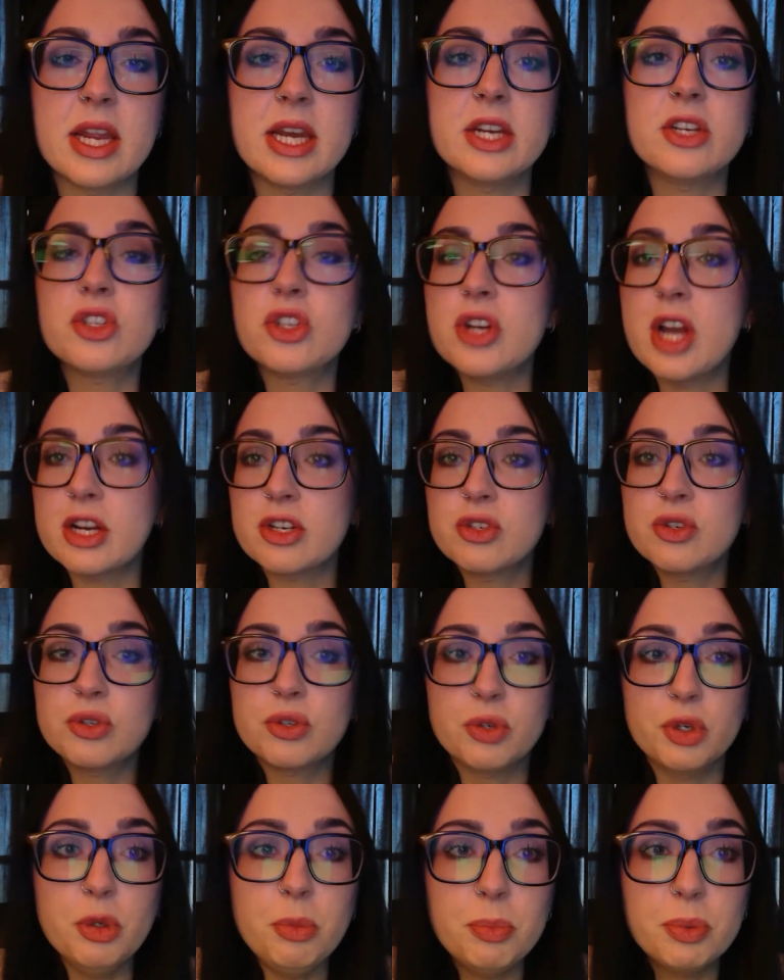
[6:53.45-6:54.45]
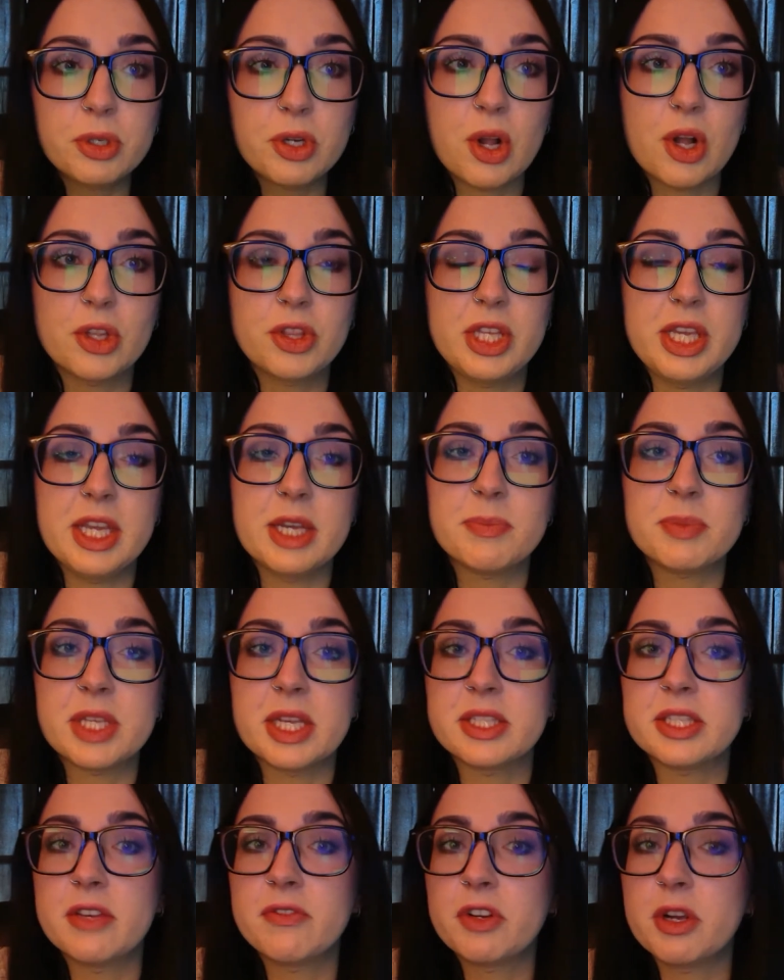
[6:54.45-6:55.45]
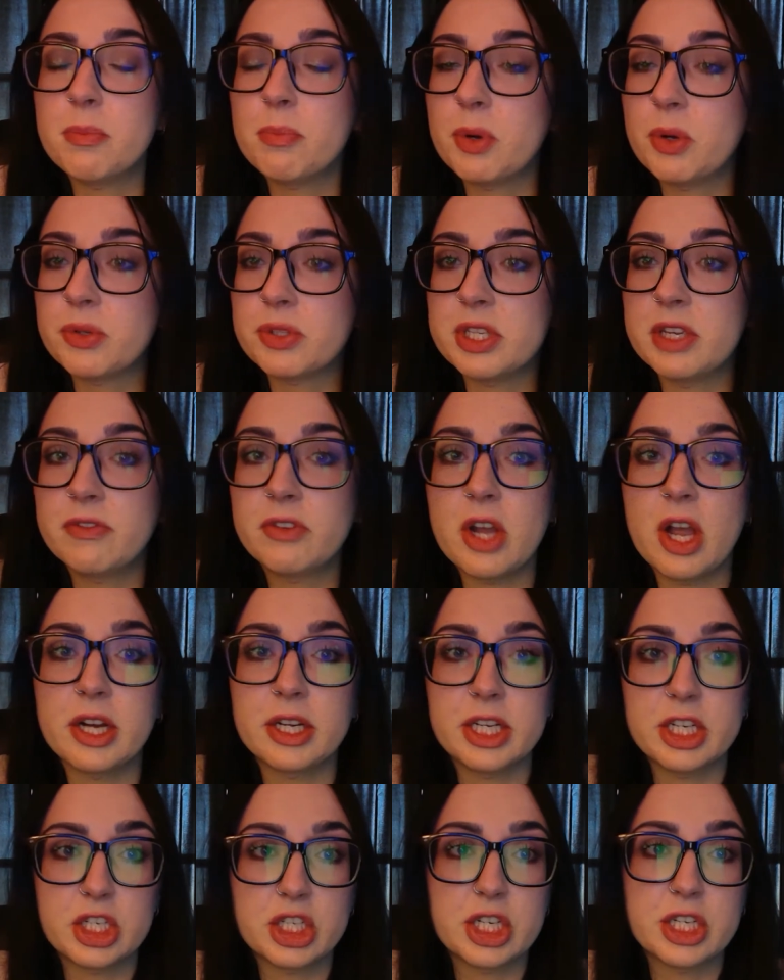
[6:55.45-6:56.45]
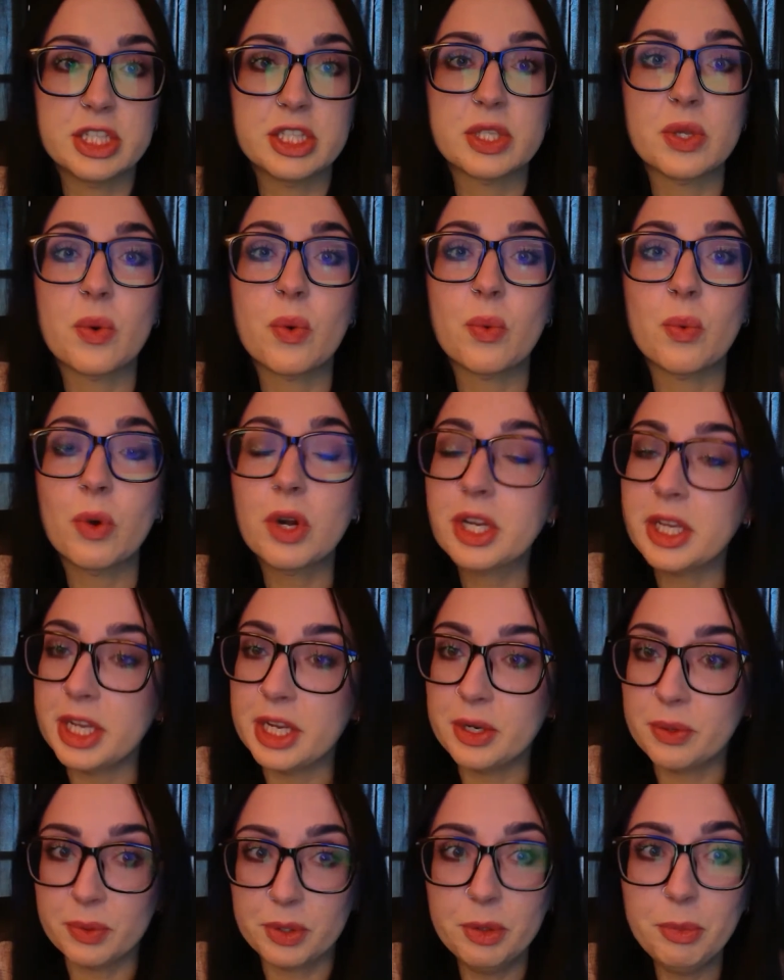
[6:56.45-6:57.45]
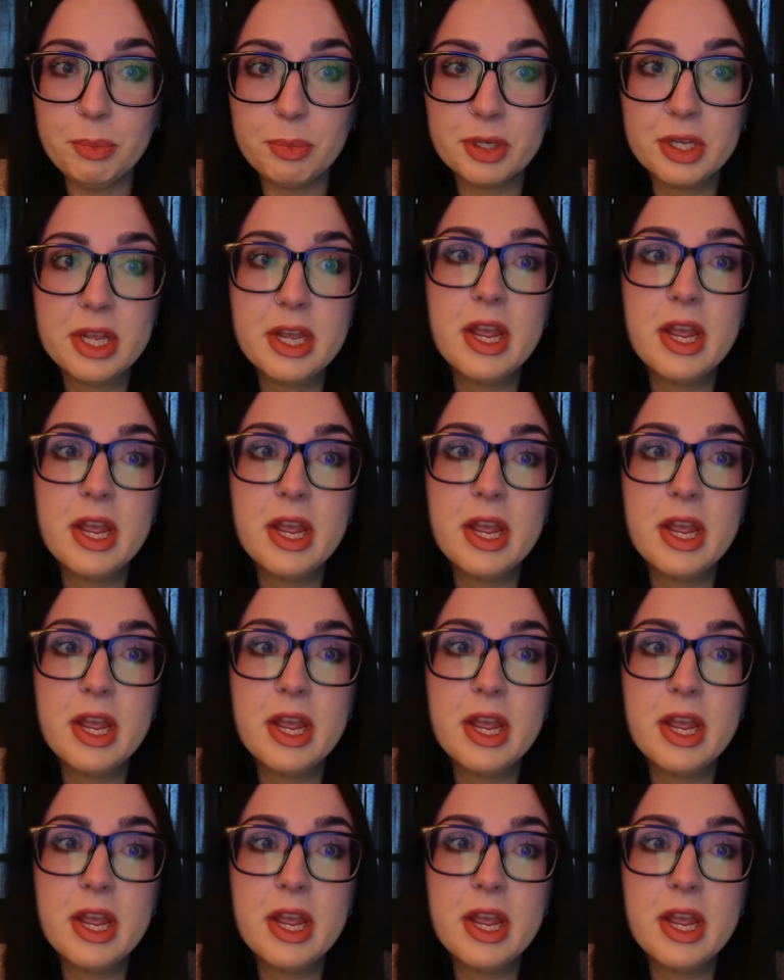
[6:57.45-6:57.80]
international group called the Obsessive-Compulsive Cognitions Working Group,